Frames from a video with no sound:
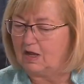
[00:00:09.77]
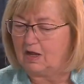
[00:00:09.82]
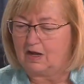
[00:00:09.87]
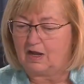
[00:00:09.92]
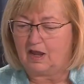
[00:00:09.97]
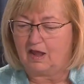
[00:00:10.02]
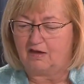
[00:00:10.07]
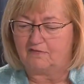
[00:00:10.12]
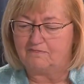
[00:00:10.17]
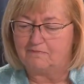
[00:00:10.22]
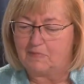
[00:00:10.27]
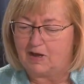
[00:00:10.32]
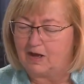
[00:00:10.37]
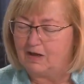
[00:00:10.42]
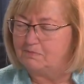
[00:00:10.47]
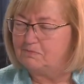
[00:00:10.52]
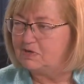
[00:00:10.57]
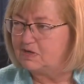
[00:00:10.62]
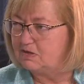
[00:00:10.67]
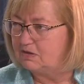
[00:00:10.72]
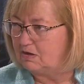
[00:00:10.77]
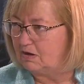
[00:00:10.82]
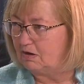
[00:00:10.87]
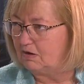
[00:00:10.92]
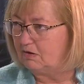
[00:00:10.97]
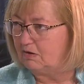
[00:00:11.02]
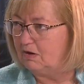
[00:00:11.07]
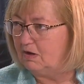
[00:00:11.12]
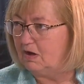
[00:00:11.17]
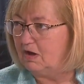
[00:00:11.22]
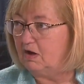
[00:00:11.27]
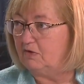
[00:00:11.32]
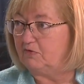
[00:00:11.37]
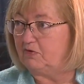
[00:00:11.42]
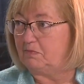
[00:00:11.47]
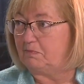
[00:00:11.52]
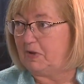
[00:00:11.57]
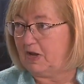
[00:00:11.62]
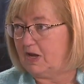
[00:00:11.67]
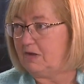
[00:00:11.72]
to discuss her bill to
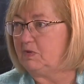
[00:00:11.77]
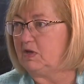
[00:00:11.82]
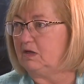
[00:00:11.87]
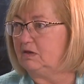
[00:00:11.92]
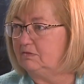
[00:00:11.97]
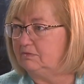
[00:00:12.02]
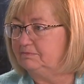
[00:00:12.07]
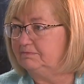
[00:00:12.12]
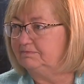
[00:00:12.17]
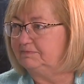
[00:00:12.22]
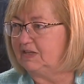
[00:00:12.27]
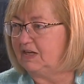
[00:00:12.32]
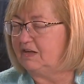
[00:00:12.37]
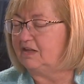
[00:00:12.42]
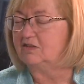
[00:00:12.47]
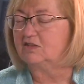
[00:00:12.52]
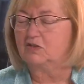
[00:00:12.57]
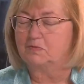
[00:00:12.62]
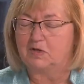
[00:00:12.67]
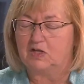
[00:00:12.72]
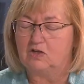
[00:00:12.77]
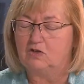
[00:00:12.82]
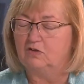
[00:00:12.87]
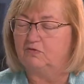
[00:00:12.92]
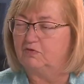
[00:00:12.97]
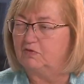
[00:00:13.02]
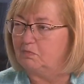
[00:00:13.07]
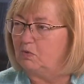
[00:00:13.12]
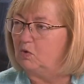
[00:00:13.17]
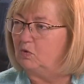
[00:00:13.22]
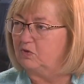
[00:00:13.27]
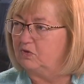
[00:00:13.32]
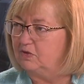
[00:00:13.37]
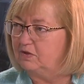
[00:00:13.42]
extend postpartum Medicaid coverage for